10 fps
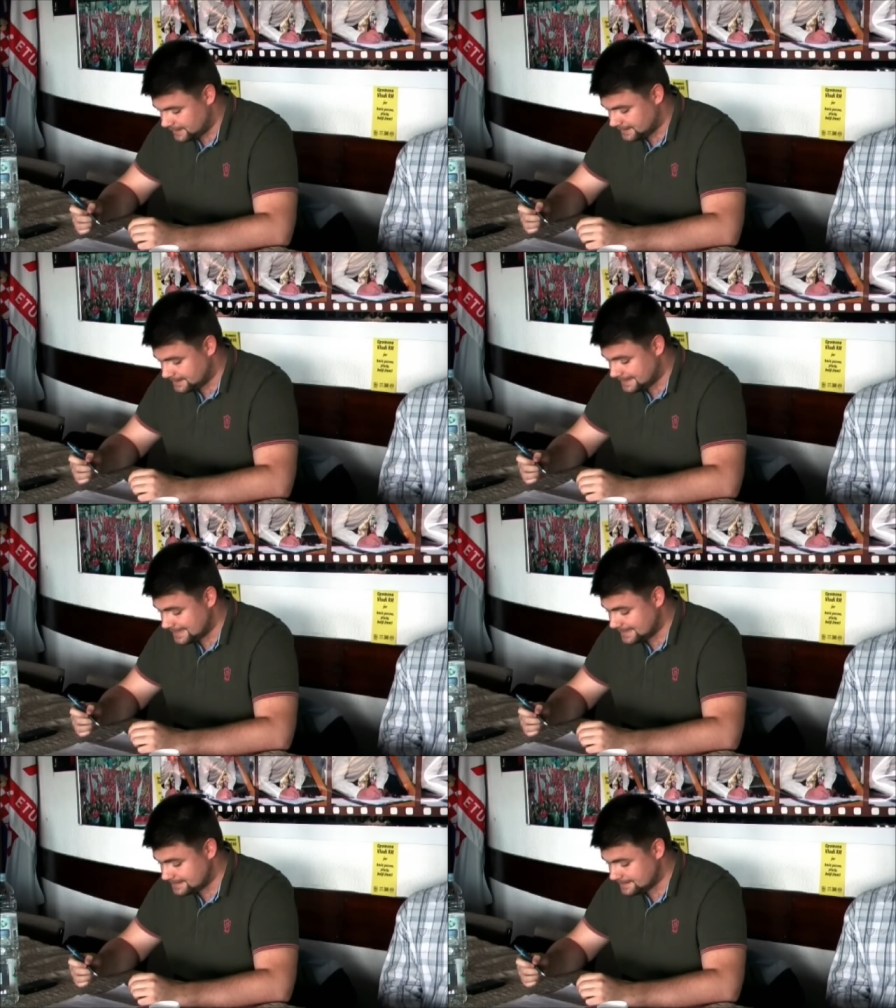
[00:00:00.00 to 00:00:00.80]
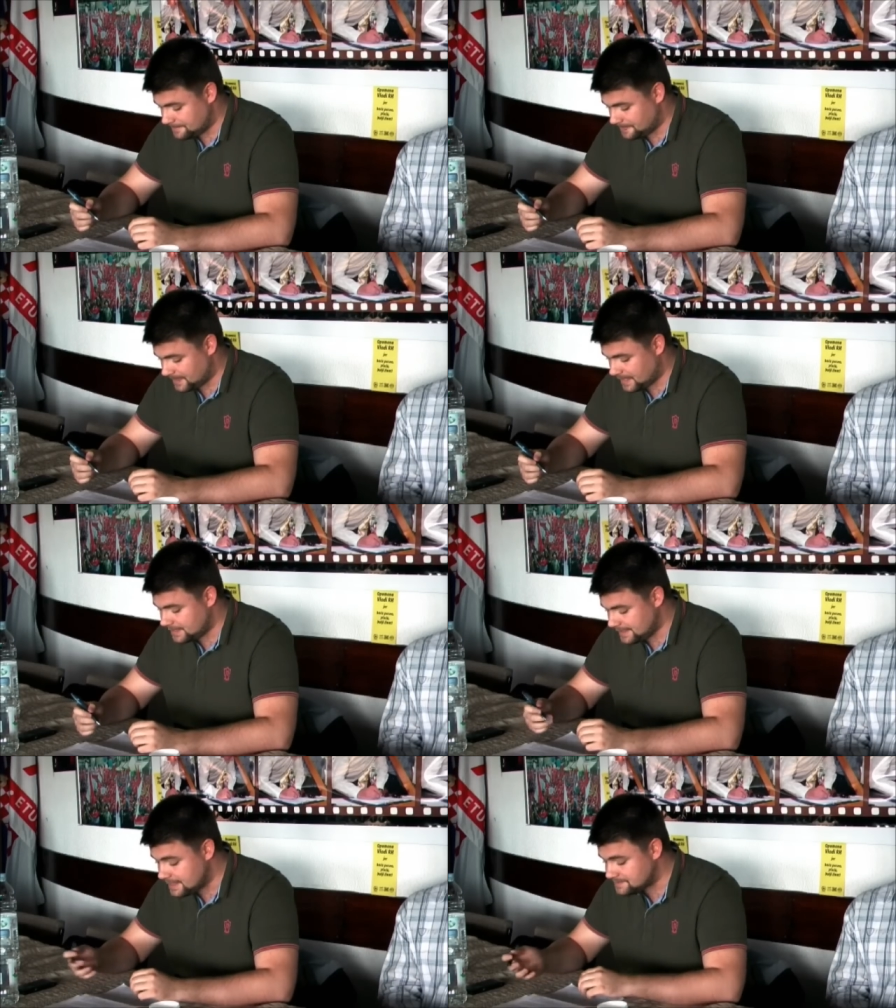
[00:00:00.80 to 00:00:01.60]
Uh,
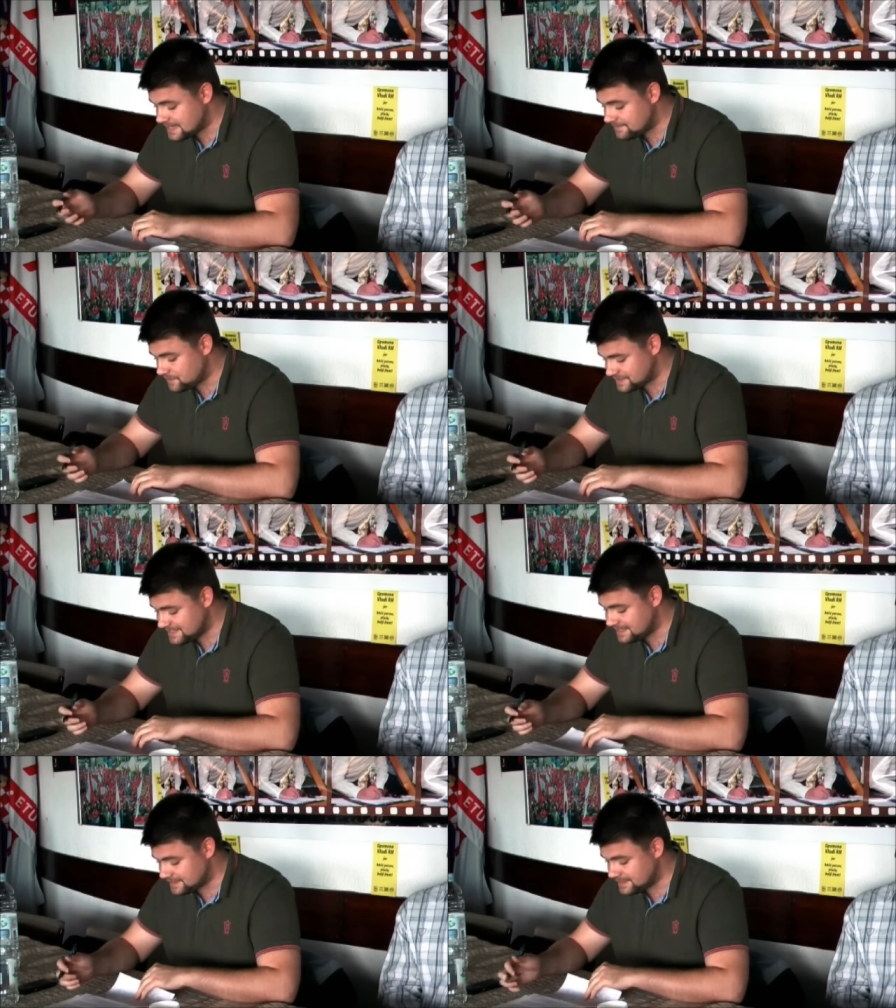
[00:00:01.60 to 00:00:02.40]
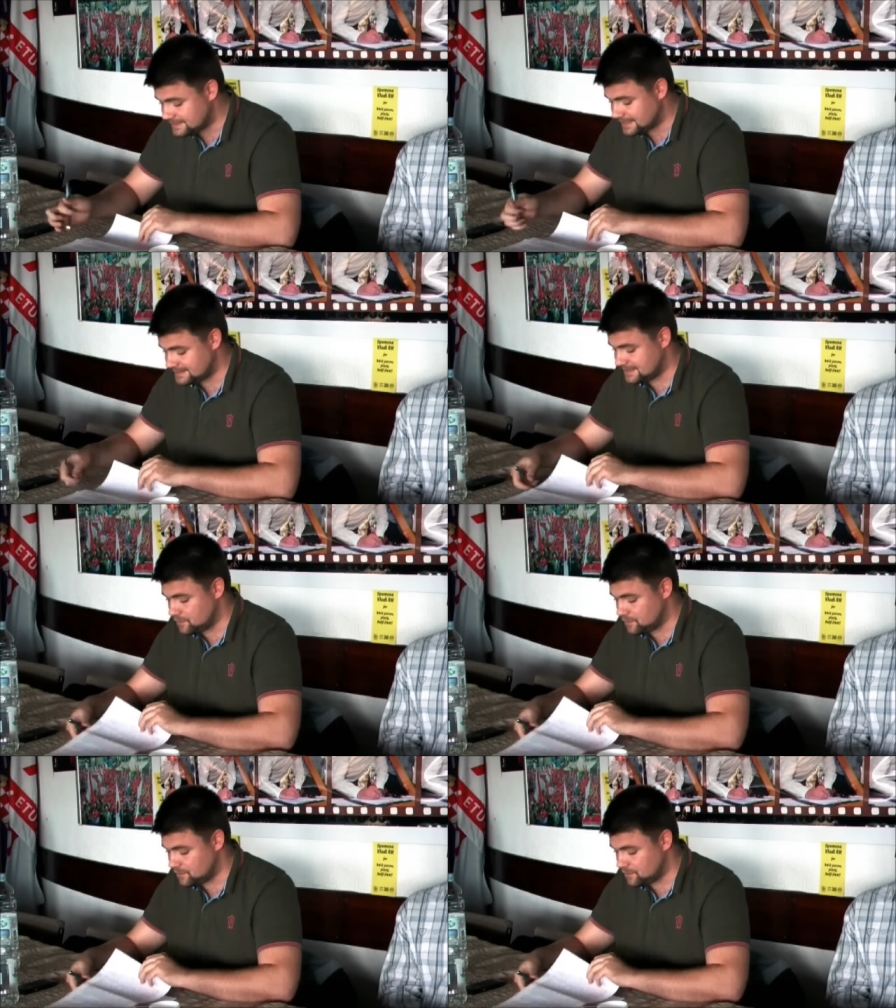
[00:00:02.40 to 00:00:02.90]
he himself considered this as the